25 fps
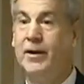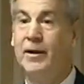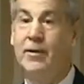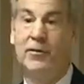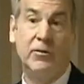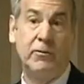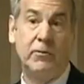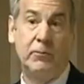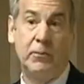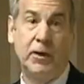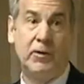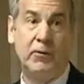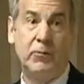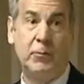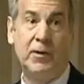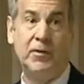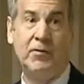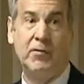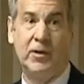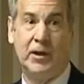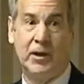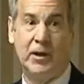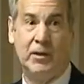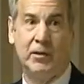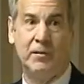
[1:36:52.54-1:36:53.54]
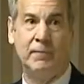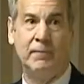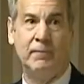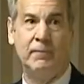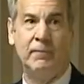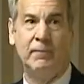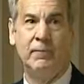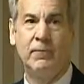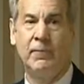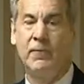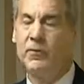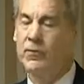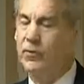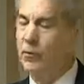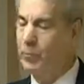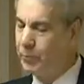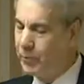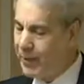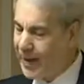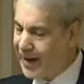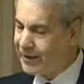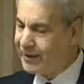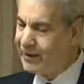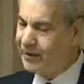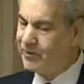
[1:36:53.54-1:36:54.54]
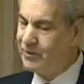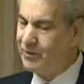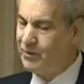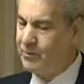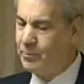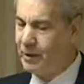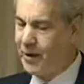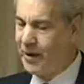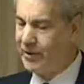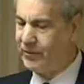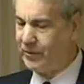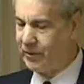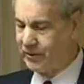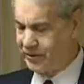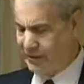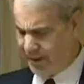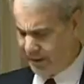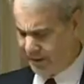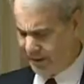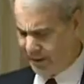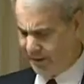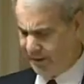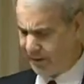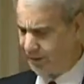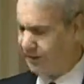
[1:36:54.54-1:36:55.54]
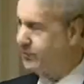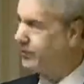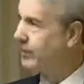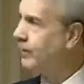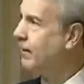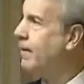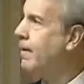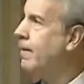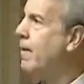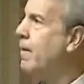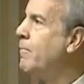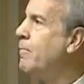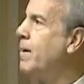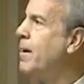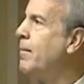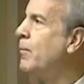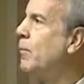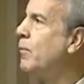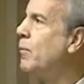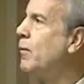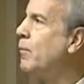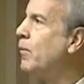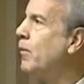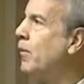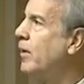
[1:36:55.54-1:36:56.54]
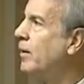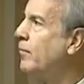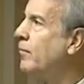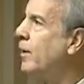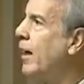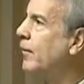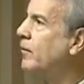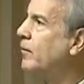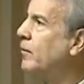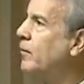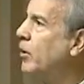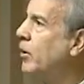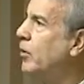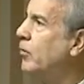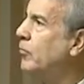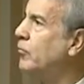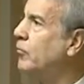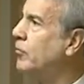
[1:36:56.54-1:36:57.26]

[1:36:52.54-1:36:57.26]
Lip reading: It's risky. So practice these basic techniques. People we worry about the most,